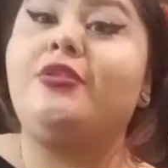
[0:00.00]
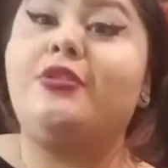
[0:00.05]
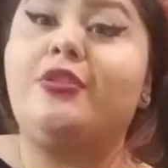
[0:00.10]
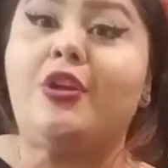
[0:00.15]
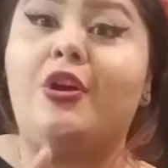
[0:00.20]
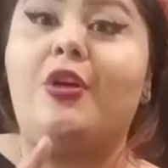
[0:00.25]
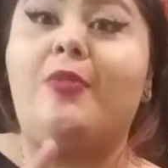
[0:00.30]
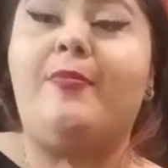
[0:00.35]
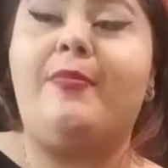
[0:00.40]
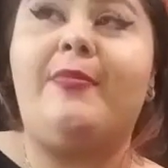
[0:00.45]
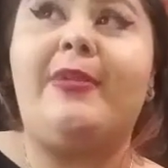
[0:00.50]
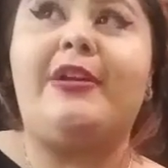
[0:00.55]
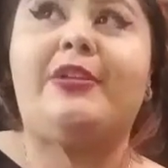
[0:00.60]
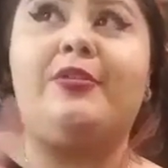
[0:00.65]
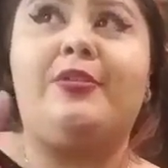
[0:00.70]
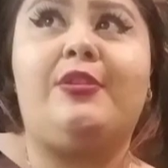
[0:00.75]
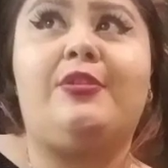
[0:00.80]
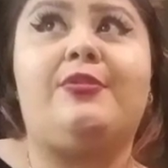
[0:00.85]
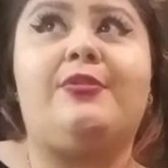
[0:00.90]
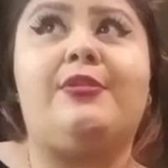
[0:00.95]
So I might
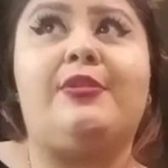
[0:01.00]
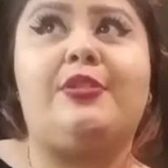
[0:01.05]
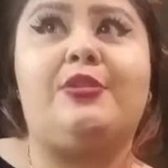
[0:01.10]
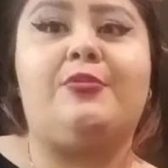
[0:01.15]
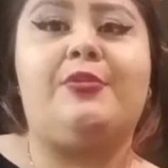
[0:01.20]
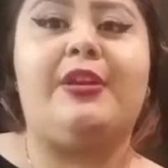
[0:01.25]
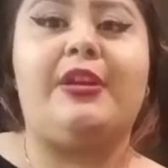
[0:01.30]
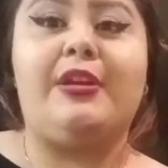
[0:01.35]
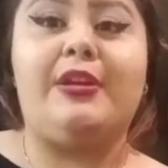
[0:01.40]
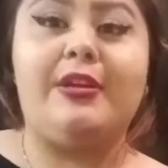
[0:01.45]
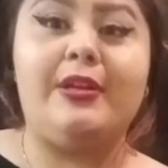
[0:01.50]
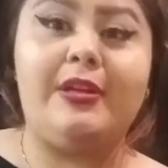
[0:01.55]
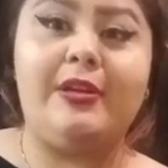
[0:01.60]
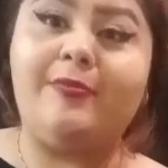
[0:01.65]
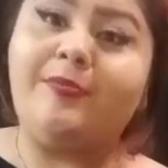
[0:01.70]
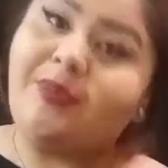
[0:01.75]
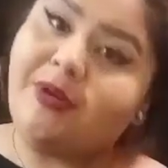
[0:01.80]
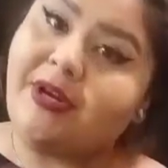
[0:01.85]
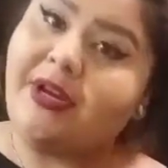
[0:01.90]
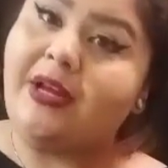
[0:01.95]
do this one this week
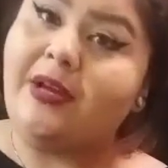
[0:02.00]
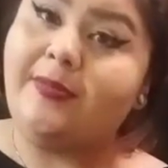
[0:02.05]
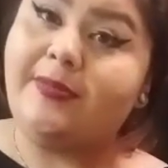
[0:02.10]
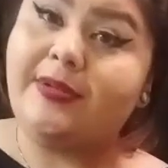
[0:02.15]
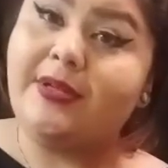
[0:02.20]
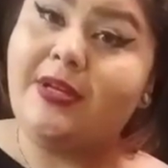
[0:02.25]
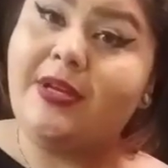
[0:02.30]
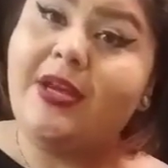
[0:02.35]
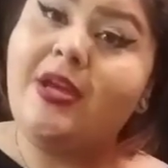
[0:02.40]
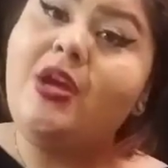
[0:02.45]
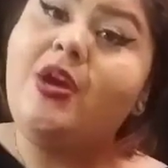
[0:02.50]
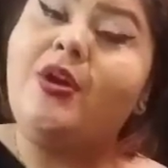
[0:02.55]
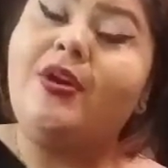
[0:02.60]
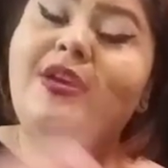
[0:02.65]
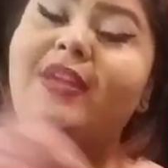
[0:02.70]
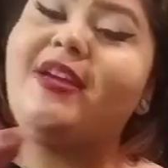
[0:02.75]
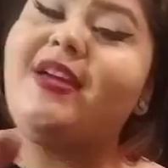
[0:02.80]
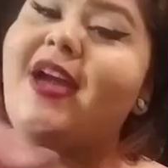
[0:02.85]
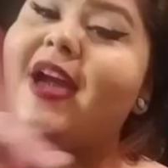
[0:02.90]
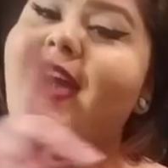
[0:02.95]
and put it up.
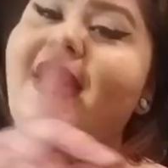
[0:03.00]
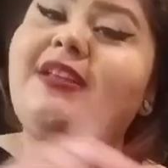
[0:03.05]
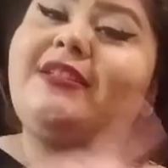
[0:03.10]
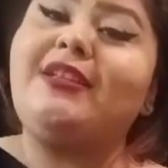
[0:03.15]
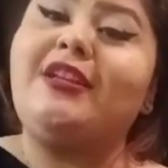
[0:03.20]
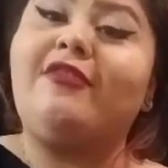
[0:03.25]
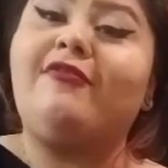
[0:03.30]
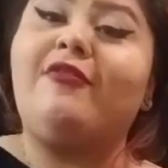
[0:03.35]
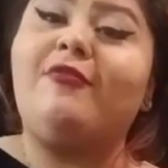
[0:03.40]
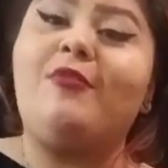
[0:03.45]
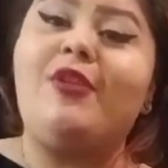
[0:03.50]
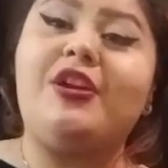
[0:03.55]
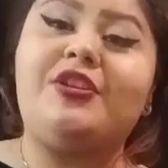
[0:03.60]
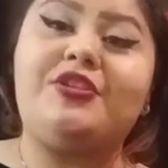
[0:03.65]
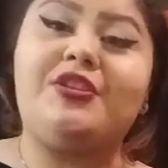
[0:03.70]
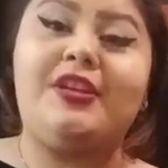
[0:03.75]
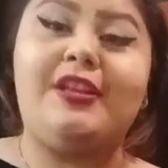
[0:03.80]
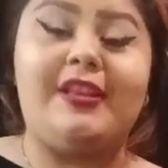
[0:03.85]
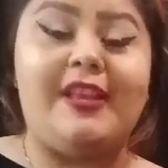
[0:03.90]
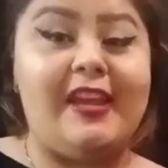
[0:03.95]
Okay guys, thank you for
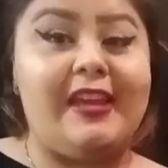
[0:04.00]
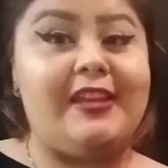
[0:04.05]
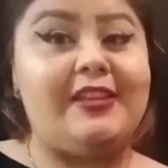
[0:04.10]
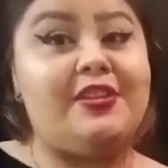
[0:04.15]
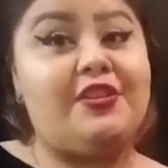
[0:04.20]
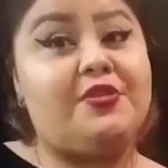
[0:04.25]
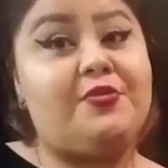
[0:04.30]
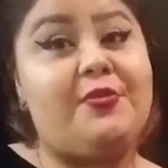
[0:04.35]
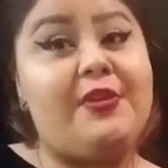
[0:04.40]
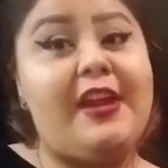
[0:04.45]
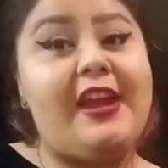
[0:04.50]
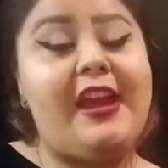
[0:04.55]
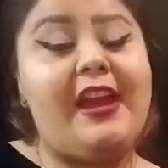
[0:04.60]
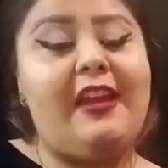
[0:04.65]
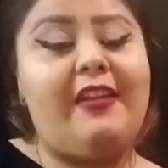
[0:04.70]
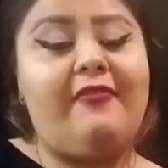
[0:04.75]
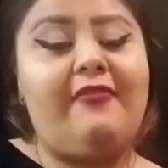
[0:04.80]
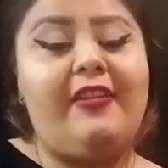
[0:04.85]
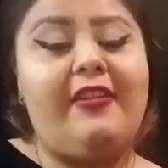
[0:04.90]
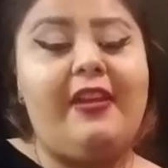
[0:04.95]
watching. Like and
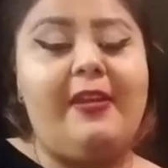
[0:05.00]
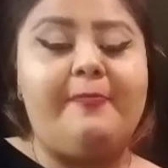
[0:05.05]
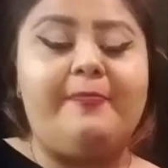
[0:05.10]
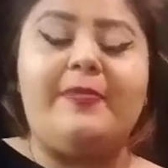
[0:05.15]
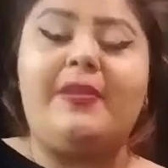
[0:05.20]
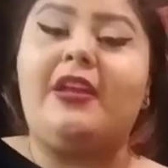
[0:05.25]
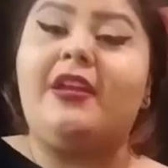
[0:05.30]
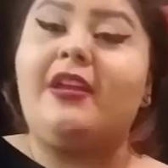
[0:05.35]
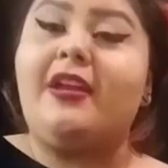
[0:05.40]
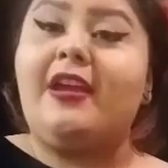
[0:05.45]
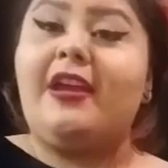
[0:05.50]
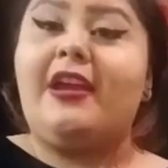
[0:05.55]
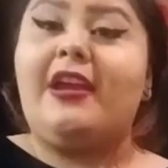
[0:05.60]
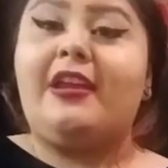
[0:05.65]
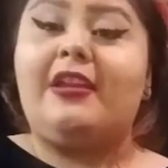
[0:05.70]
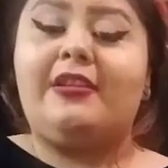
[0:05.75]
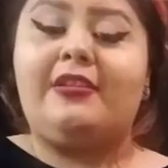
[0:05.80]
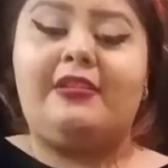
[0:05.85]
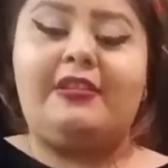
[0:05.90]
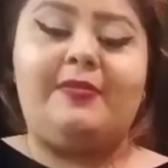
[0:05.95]
subscribe.
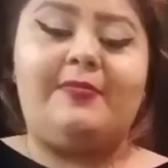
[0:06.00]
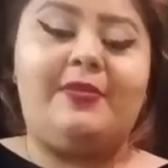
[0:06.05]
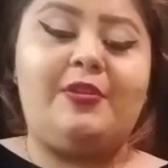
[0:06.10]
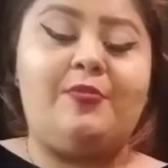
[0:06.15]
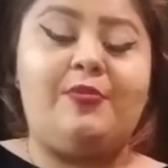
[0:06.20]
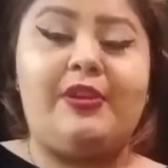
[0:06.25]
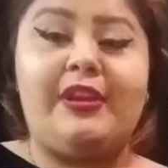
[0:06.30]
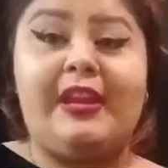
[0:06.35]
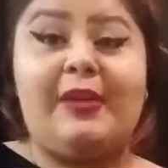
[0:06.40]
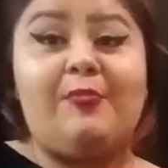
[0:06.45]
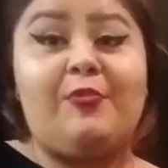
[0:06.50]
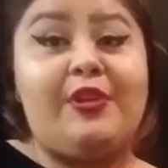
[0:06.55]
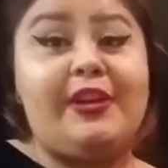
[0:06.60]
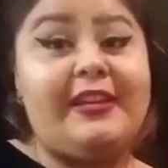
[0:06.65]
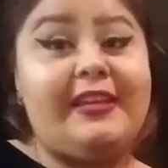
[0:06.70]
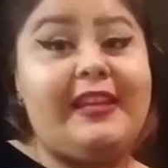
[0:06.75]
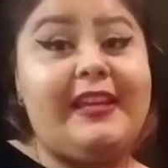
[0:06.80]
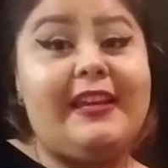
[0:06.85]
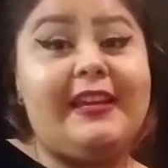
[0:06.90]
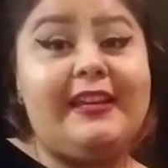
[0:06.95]
And let me know any more
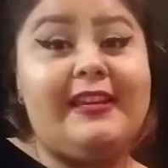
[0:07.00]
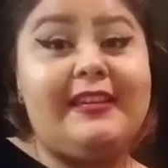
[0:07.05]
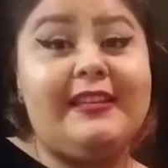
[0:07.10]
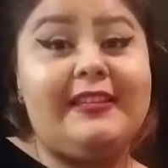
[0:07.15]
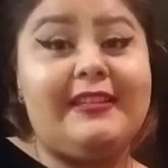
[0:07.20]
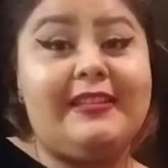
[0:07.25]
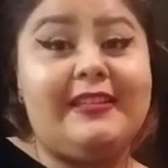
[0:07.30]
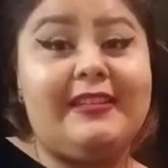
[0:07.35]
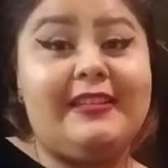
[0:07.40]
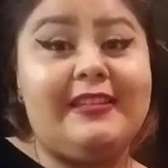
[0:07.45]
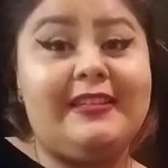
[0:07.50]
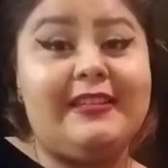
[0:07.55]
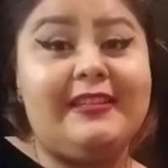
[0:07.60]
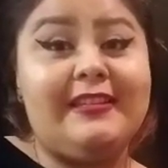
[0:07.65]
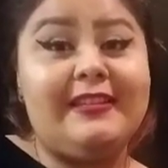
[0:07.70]
ideas.